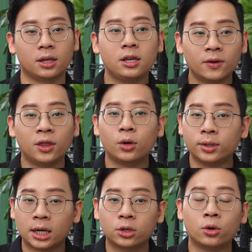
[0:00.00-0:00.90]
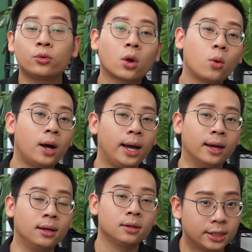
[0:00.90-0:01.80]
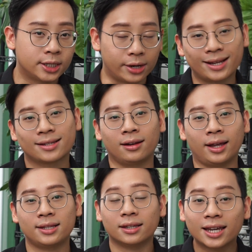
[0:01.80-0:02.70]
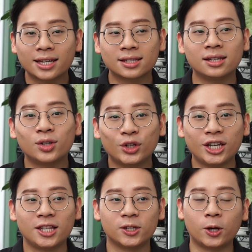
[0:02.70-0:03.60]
Even though they don't require direct sunlight, they still need